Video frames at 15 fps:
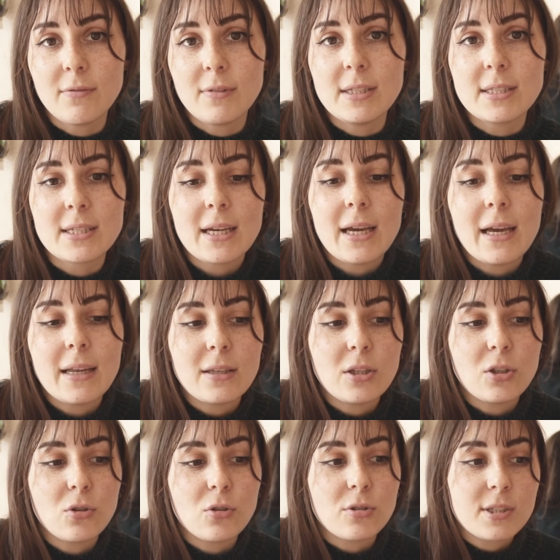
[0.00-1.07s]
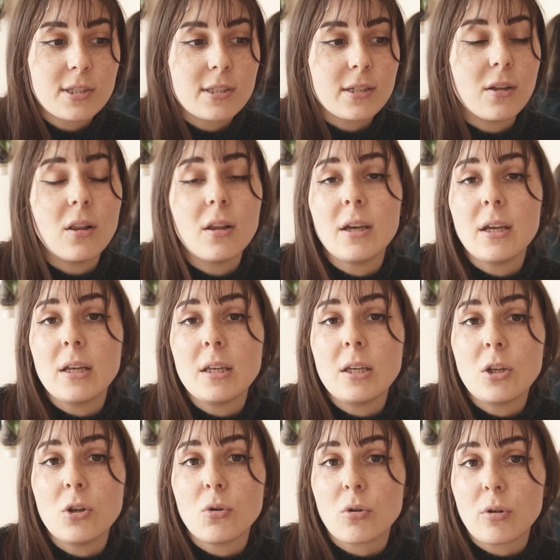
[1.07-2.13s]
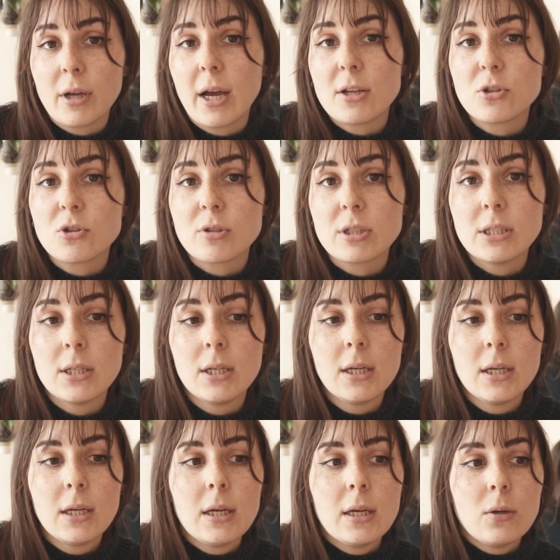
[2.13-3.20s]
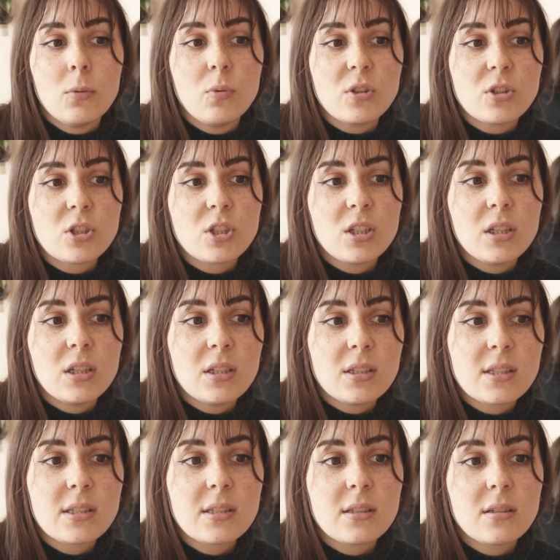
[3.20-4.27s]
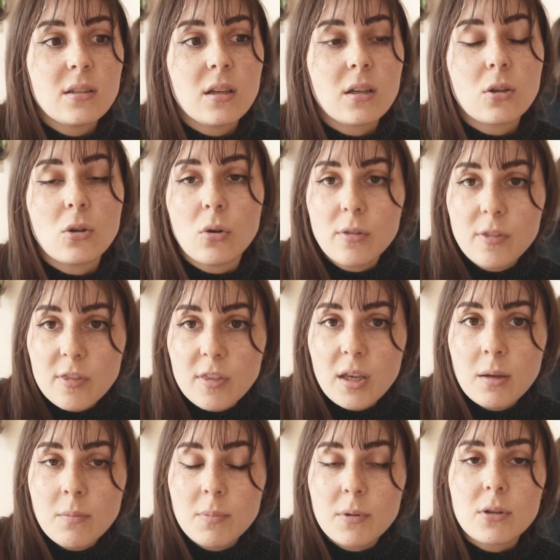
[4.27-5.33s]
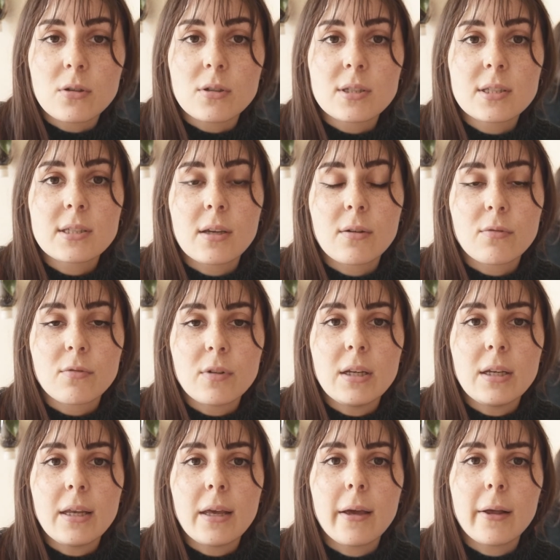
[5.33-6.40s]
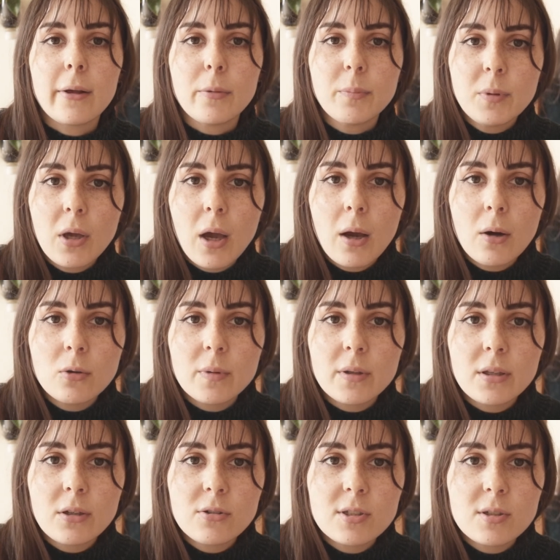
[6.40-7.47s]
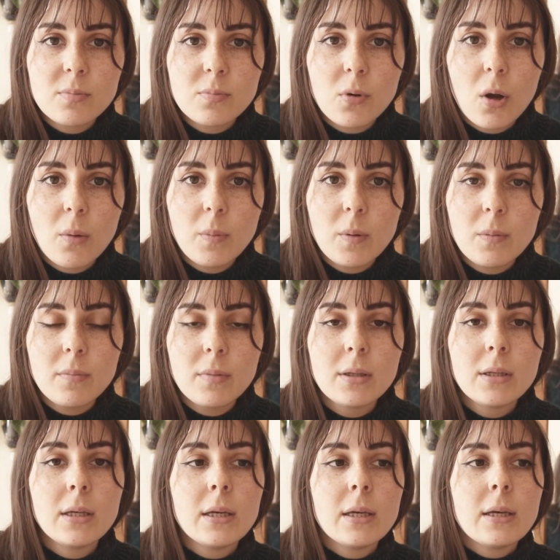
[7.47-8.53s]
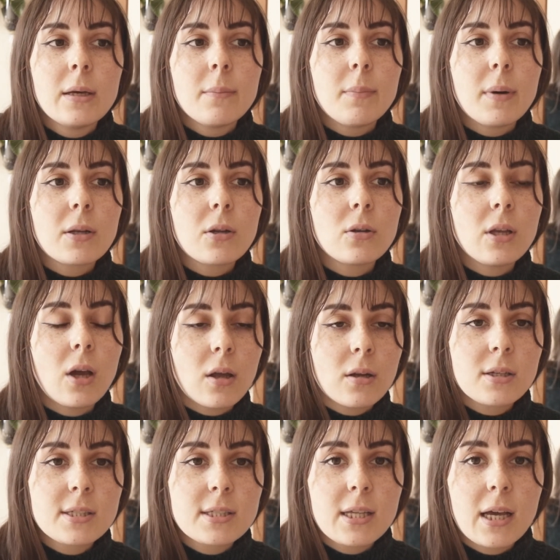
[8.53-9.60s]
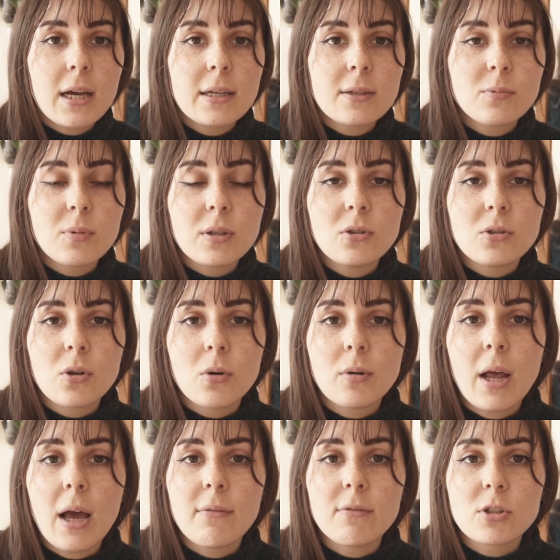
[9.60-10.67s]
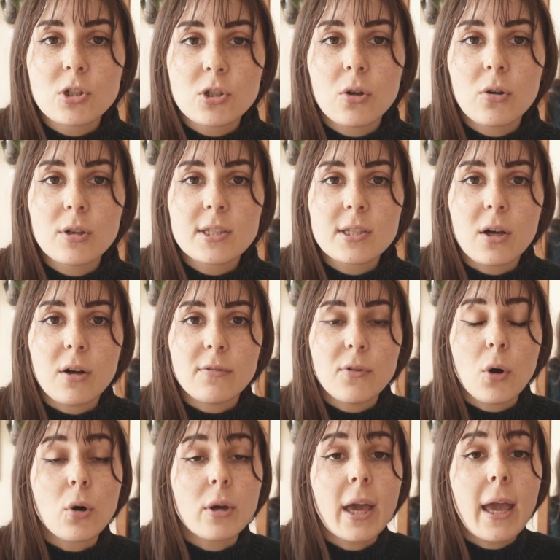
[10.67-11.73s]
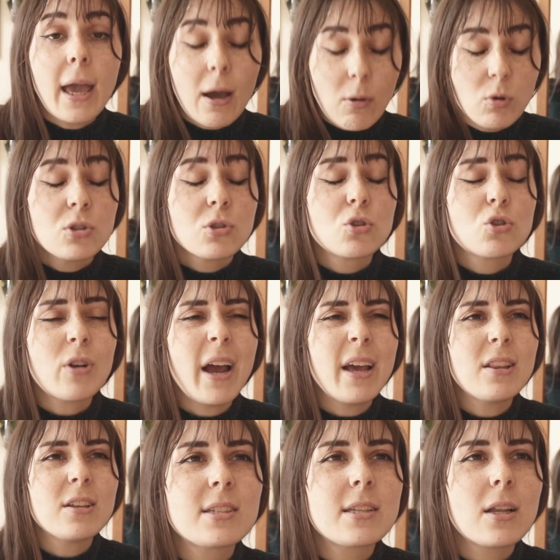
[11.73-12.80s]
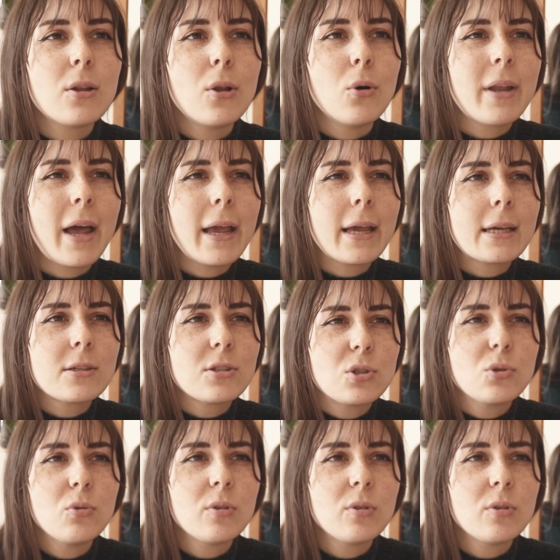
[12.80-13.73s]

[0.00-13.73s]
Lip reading: visa and you're still in your country, which is a good thing because they really help you out when there's a problem. But on the other side, when you don't have a choice of, okay, I want to try this alone, I can do